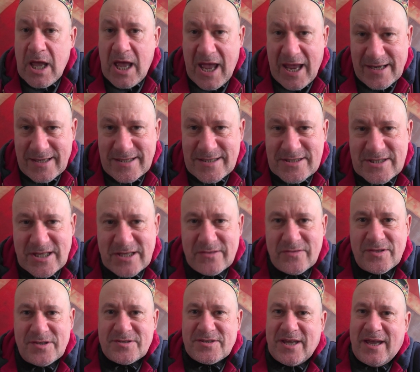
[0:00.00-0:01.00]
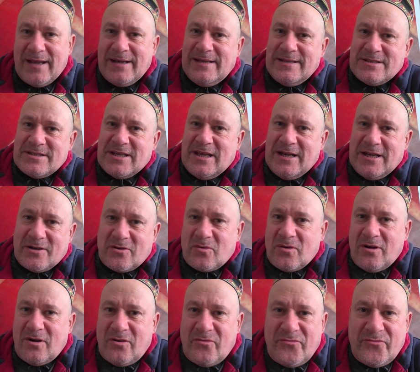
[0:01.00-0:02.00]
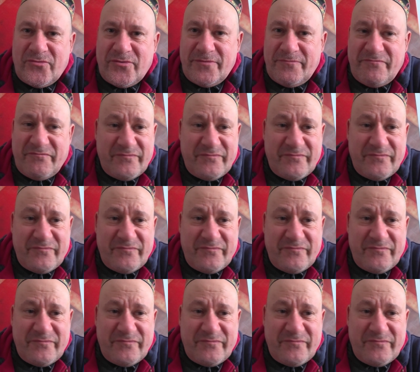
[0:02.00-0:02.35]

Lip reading: and it's in the Daily Telegraph.